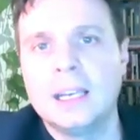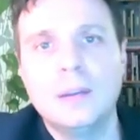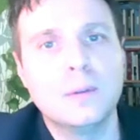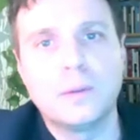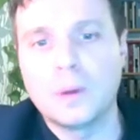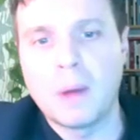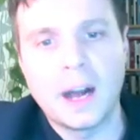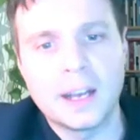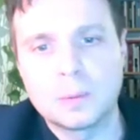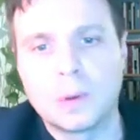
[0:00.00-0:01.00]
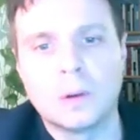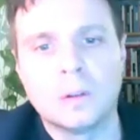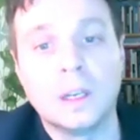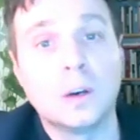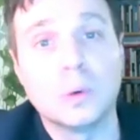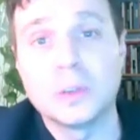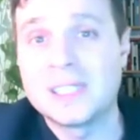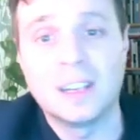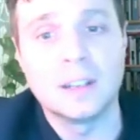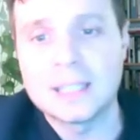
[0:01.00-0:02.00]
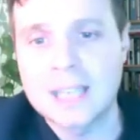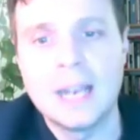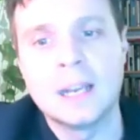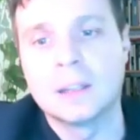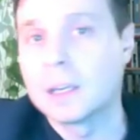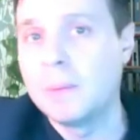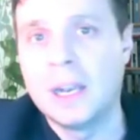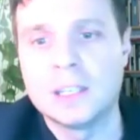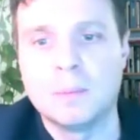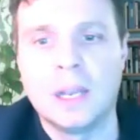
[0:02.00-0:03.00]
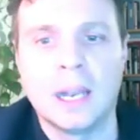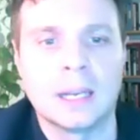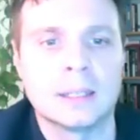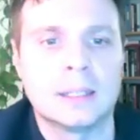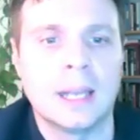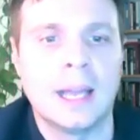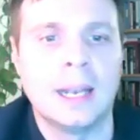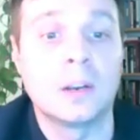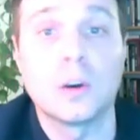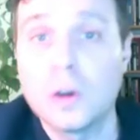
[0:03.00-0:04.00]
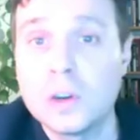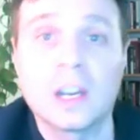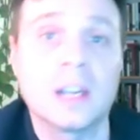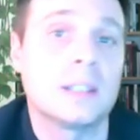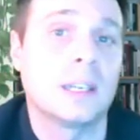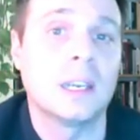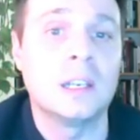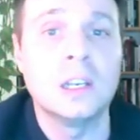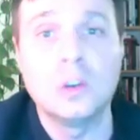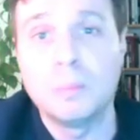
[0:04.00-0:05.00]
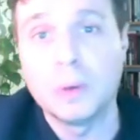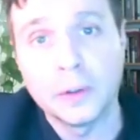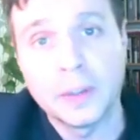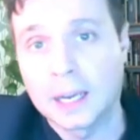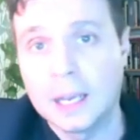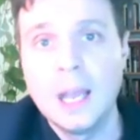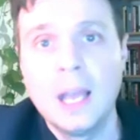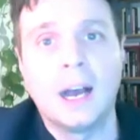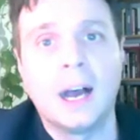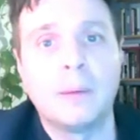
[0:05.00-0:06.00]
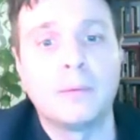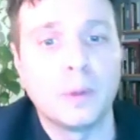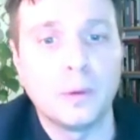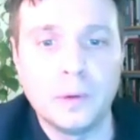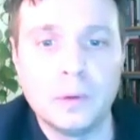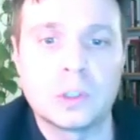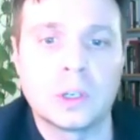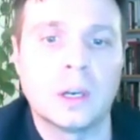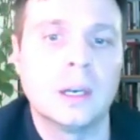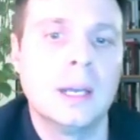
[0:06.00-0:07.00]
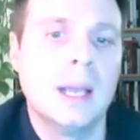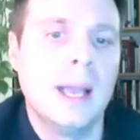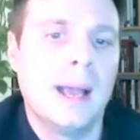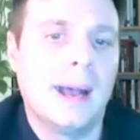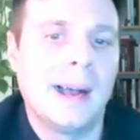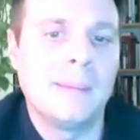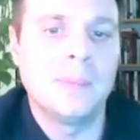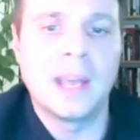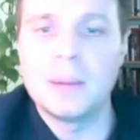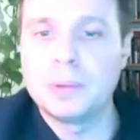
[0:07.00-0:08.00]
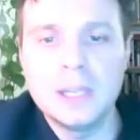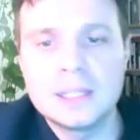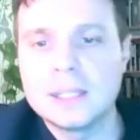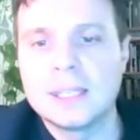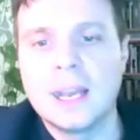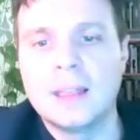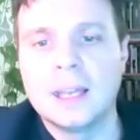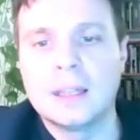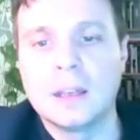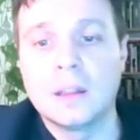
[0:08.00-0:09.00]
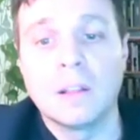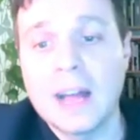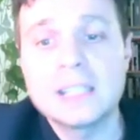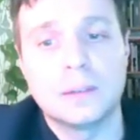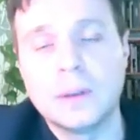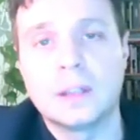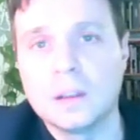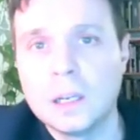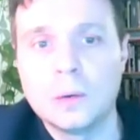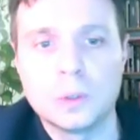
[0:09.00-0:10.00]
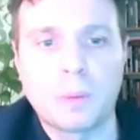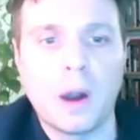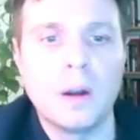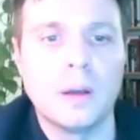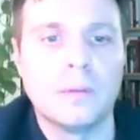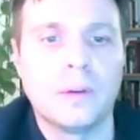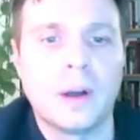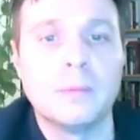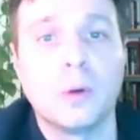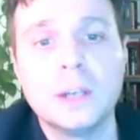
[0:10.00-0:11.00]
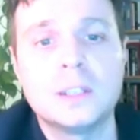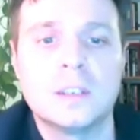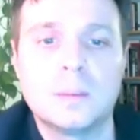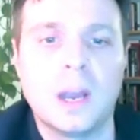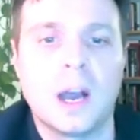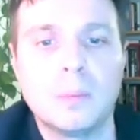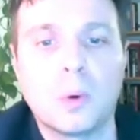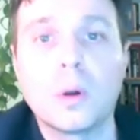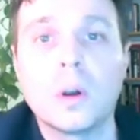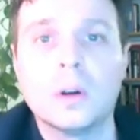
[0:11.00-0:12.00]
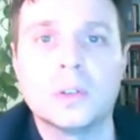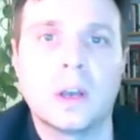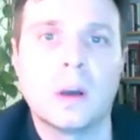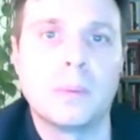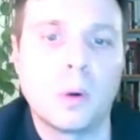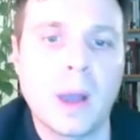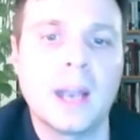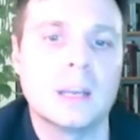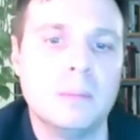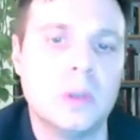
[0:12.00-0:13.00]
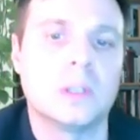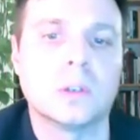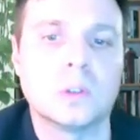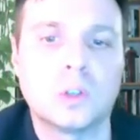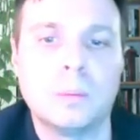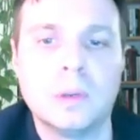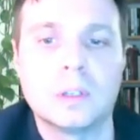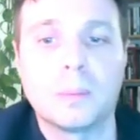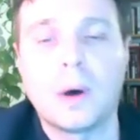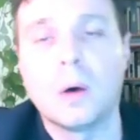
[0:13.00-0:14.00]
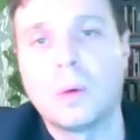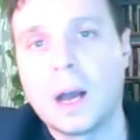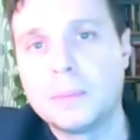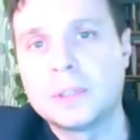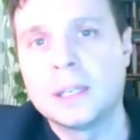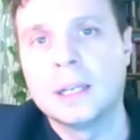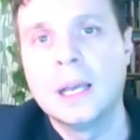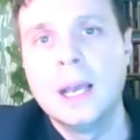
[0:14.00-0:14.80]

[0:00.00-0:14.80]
Even from hospital, Leo was still attending the committee's meetings and encouraging us to continue building for the future. And I'm pleased to say that the last event that Leo was part of, Voices Beyond Borders, a poetic and musical tribute to Paul Robeson